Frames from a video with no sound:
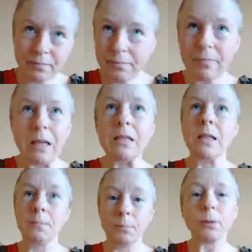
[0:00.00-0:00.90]
is
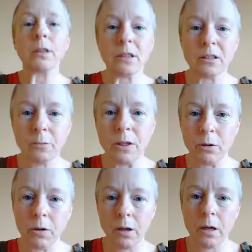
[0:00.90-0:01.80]
that Buddhists have been
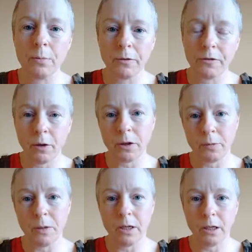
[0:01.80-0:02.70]
doing an open
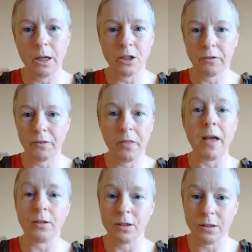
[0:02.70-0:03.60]
focus meditation for
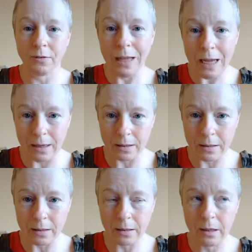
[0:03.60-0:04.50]
thousands of
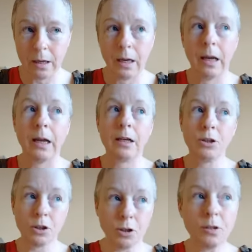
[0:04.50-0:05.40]
years. And
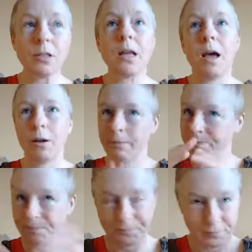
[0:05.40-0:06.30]
it turns out
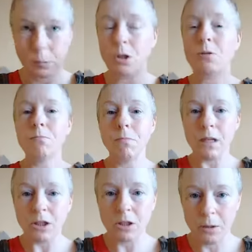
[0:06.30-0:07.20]
when you
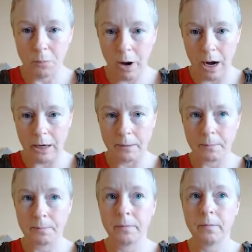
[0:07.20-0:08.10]
measure the brain,
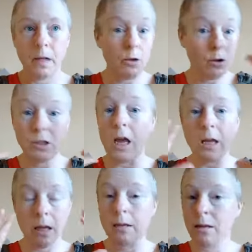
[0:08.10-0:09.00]
and you can
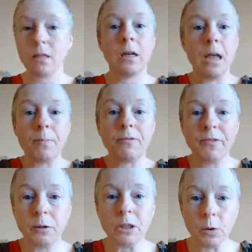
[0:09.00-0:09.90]
take it, and this can happen
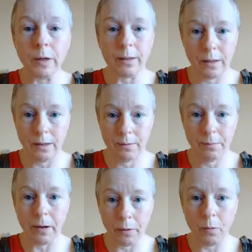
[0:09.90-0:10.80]
very quickly,
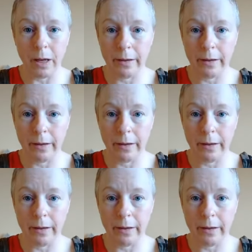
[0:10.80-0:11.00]
by the way.